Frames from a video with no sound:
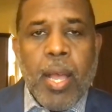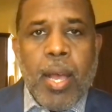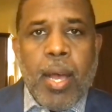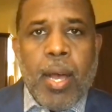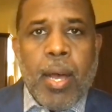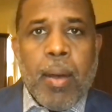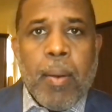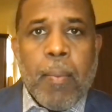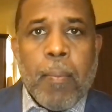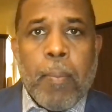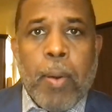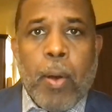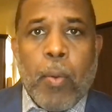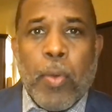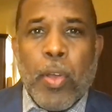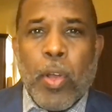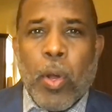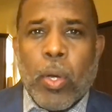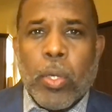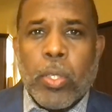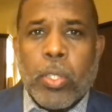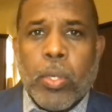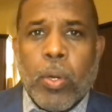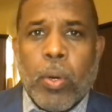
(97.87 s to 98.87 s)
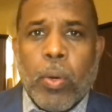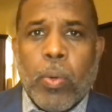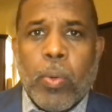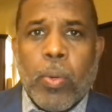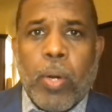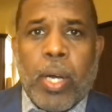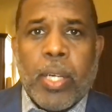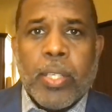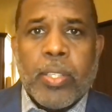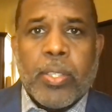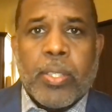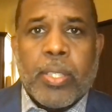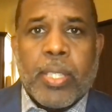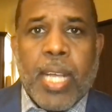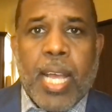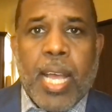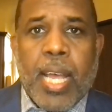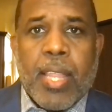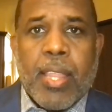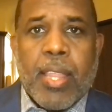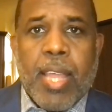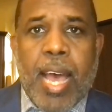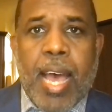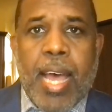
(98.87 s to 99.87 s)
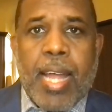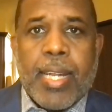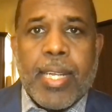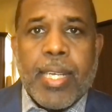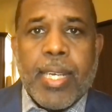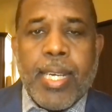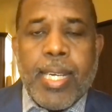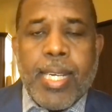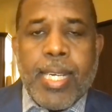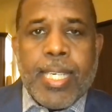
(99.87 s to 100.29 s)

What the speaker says: But we also understand that